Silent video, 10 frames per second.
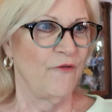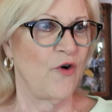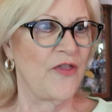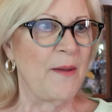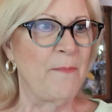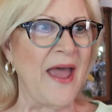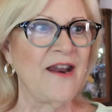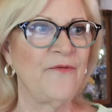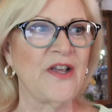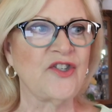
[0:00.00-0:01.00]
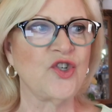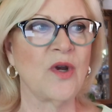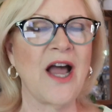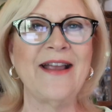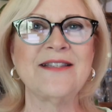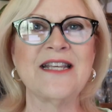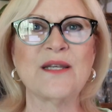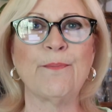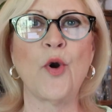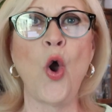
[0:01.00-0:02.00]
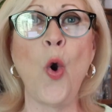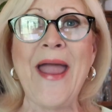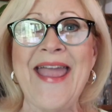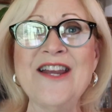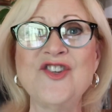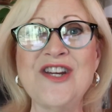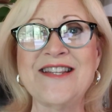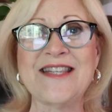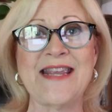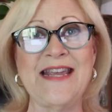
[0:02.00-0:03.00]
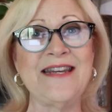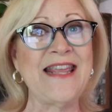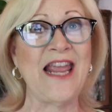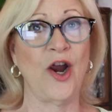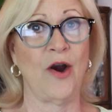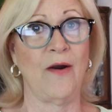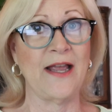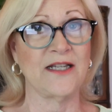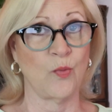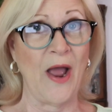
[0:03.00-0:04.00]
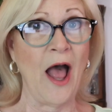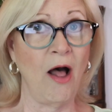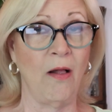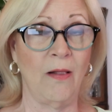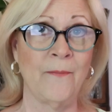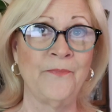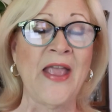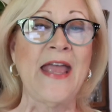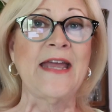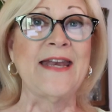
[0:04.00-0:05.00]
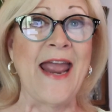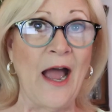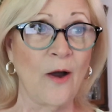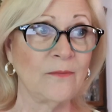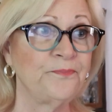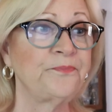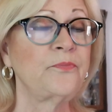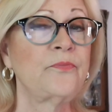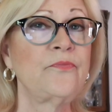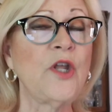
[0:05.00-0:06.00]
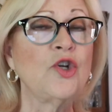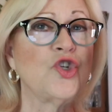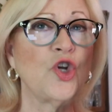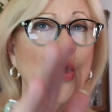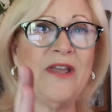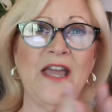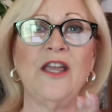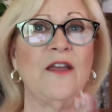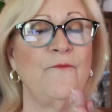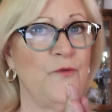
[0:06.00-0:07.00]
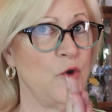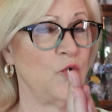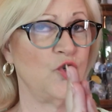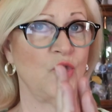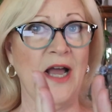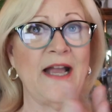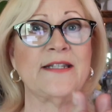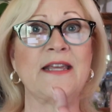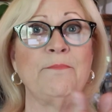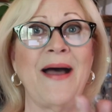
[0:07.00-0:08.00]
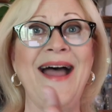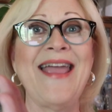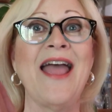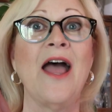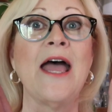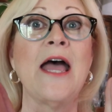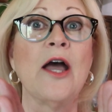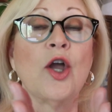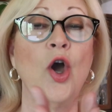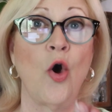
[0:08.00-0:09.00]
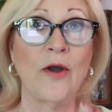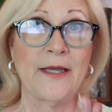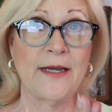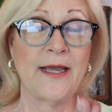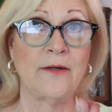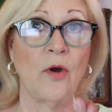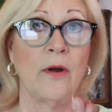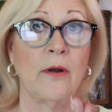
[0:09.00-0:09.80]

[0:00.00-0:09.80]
for the benefits. You guys, it's pro-aging skincare as well. Now, don't get confused. You guys can buy coconut,